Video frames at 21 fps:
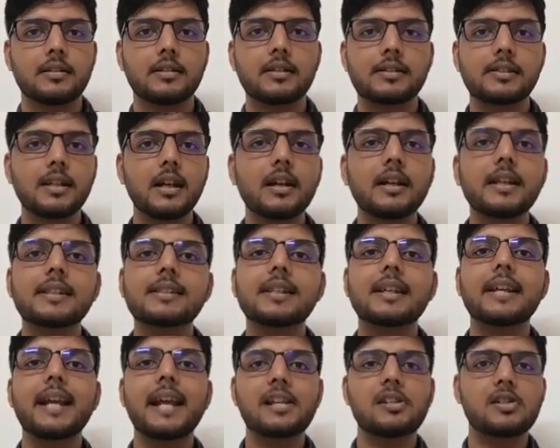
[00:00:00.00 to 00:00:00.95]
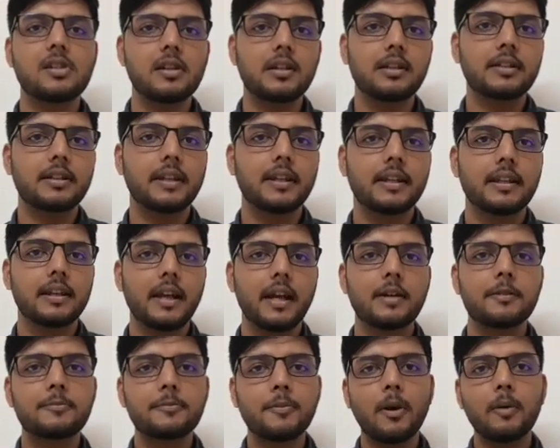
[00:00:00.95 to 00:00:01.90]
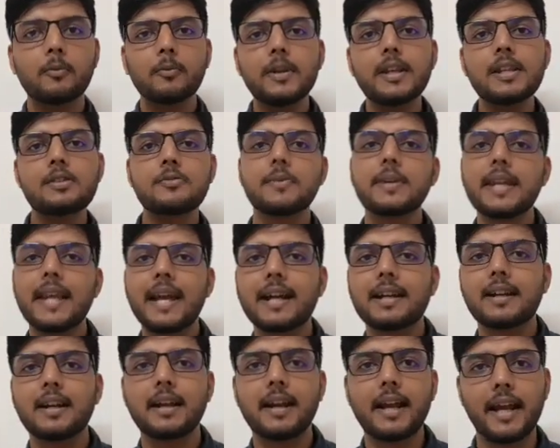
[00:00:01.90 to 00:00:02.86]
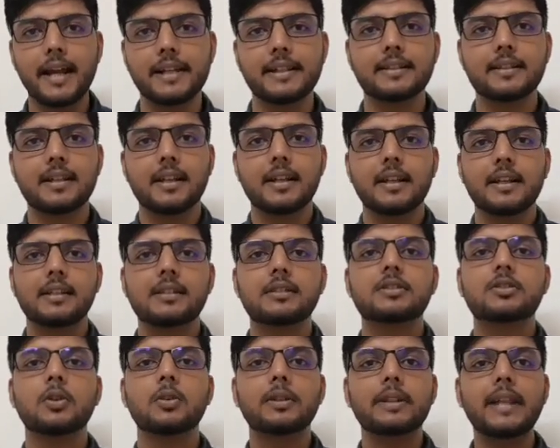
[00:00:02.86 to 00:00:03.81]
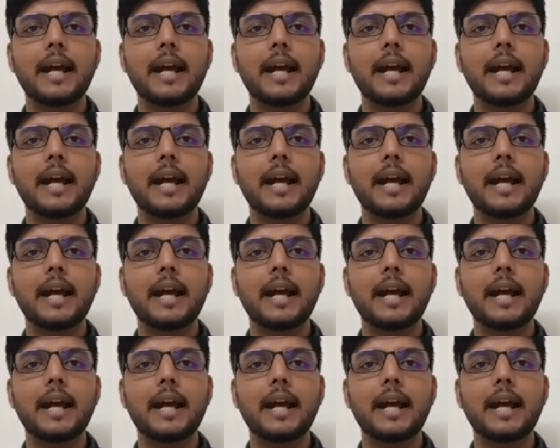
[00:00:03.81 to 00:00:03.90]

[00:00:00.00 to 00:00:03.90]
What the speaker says: The sun is a natural thing and from which we get a light, so